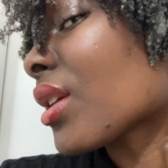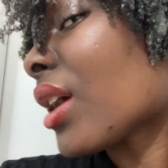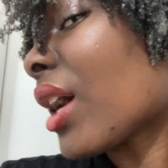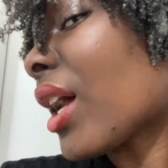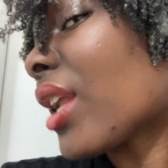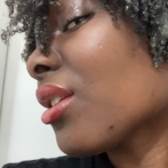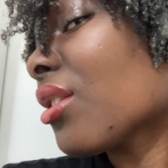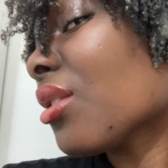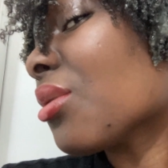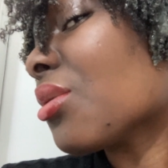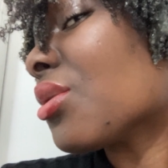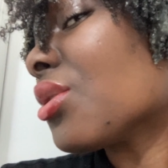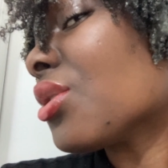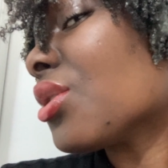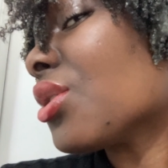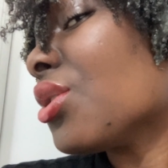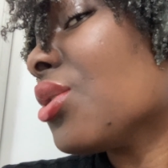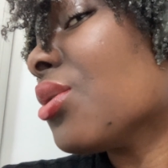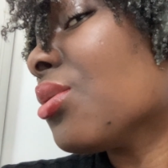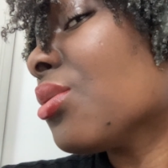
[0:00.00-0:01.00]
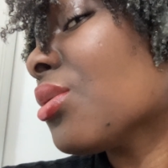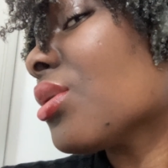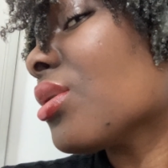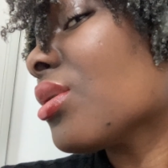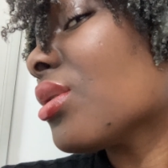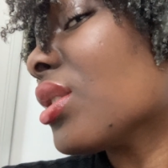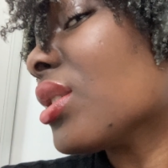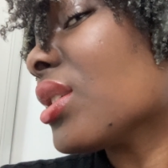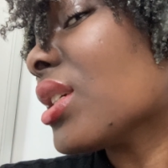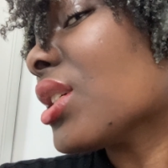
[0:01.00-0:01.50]
I don't know,
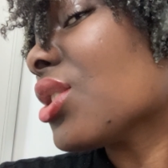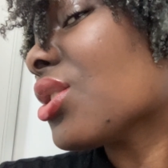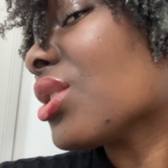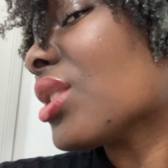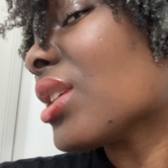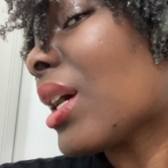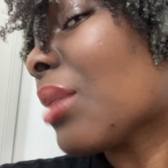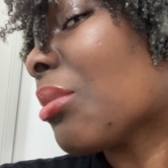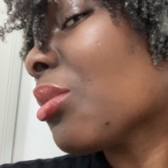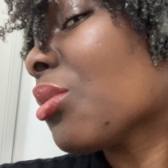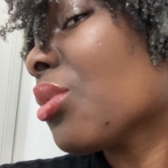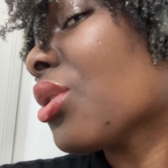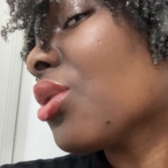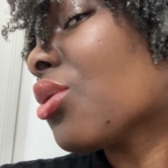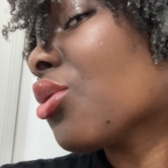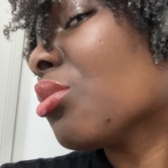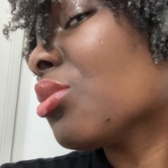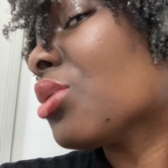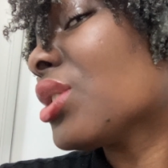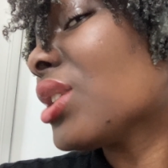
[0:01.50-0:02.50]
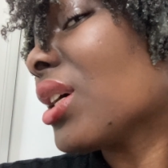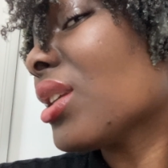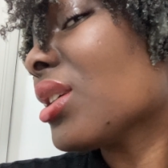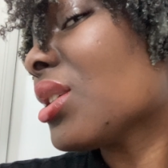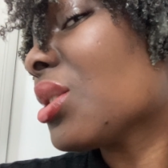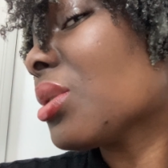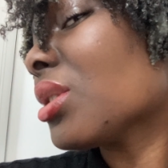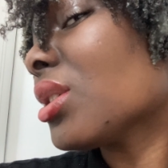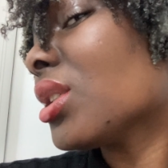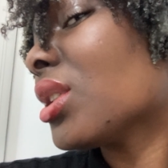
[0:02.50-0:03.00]
does this usually happen with normal gel as
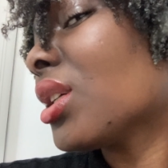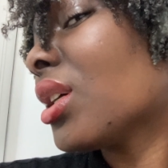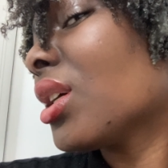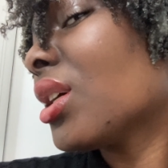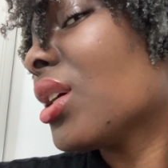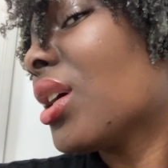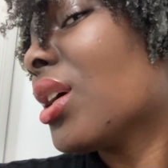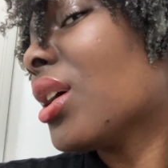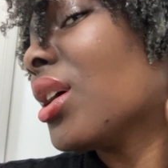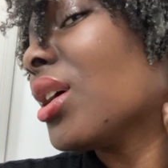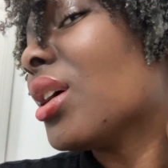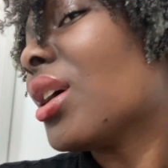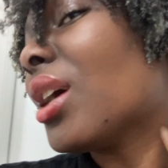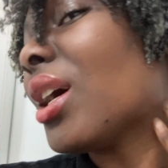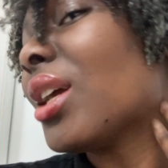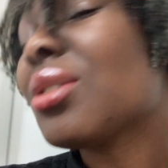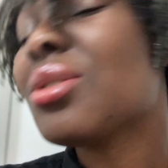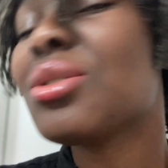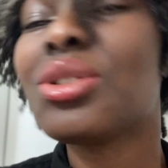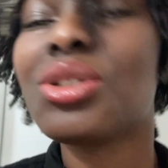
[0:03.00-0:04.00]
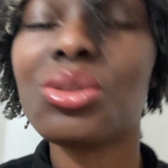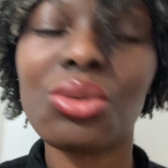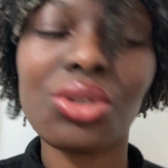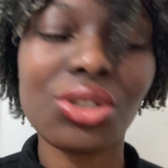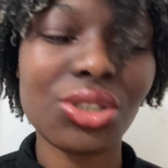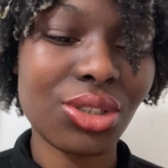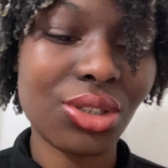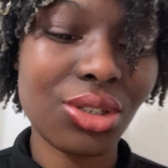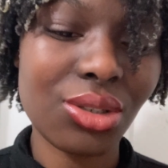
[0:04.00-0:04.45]
well? I don't do wash and